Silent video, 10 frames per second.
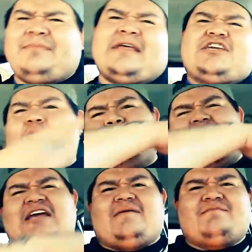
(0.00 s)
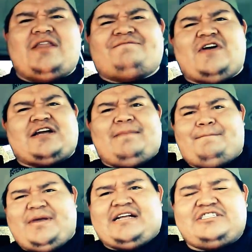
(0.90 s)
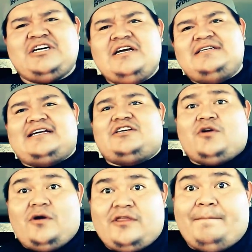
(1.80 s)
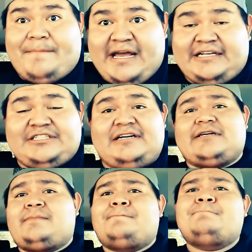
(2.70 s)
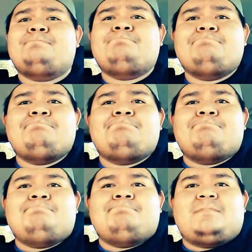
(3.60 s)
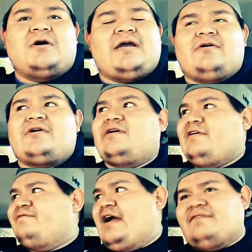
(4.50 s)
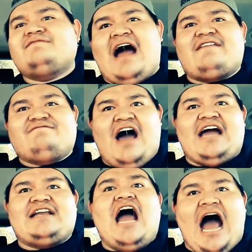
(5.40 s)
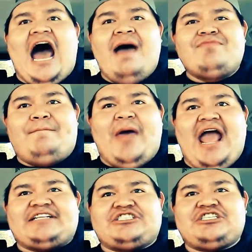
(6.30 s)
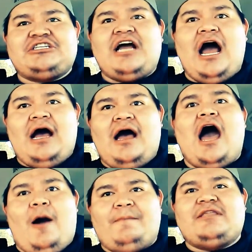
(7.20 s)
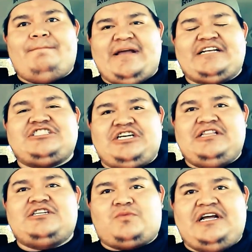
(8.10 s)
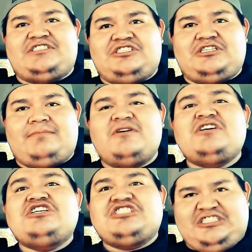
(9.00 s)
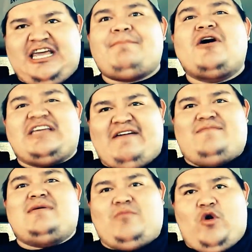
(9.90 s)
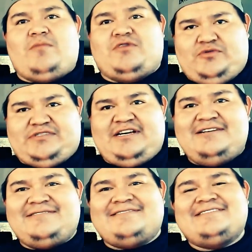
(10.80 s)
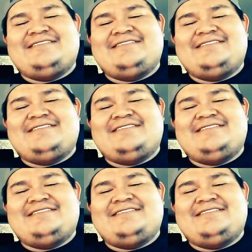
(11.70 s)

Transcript: I'm like, you're being a motherfucking bitch. He's like, you're the bitch. And I was like, okay, fine. I'm the bitch. I'll be the bitch in this relationship. Just keep on giving me more music.